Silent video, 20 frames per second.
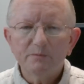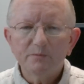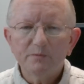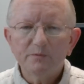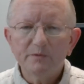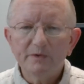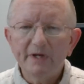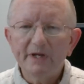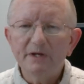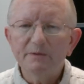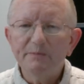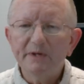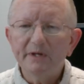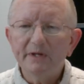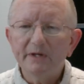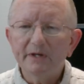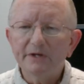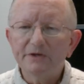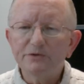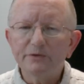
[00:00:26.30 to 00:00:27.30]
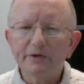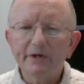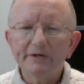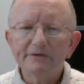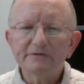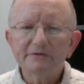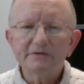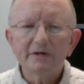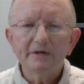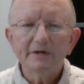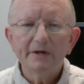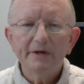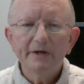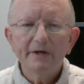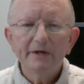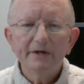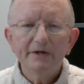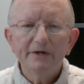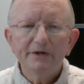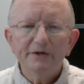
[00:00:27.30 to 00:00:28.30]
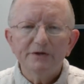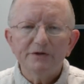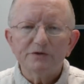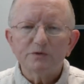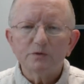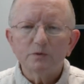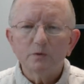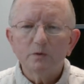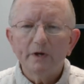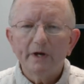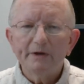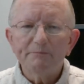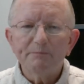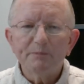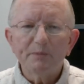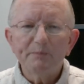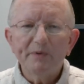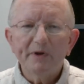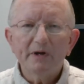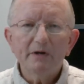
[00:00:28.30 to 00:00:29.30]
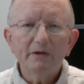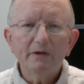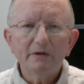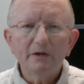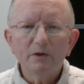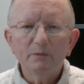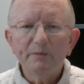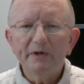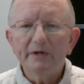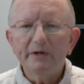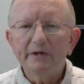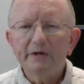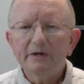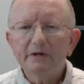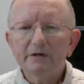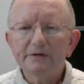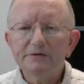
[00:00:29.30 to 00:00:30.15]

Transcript: need to be addressed. So I've prepared a little bit here,